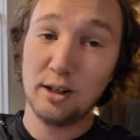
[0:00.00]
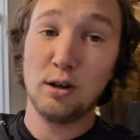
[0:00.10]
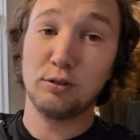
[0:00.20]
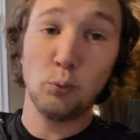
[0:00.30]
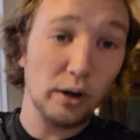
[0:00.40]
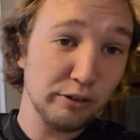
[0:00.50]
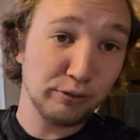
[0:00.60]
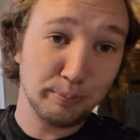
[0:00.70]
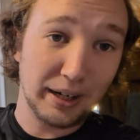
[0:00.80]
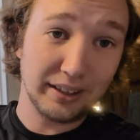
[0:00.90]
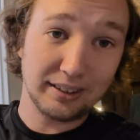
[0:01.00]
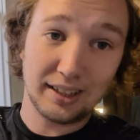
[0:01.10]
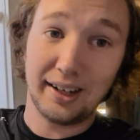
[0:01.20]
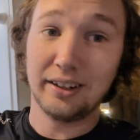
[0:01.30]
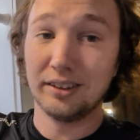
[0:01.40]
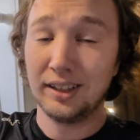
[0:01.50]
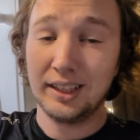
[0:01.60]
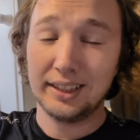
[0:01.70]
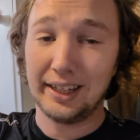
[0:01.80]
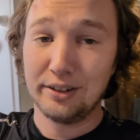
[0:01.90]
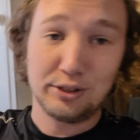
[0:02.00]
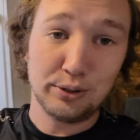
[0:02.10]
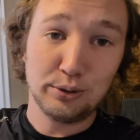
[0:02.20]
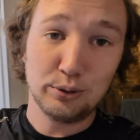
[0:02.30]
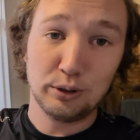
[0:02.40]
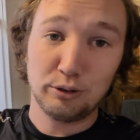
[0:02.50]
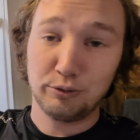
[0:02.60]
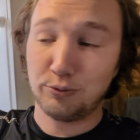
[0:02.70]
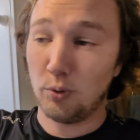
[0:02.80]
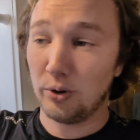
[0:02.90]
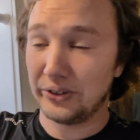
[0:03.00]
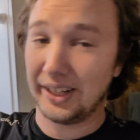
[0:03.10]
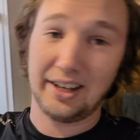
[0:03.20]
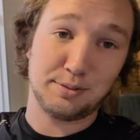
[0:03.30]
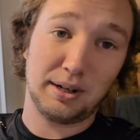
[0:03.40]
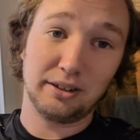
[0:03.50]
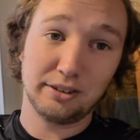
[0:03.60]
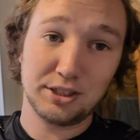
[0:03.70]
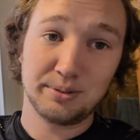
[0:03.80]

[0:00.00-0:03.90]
For one, from buying the tile, and two, for the gas mileage.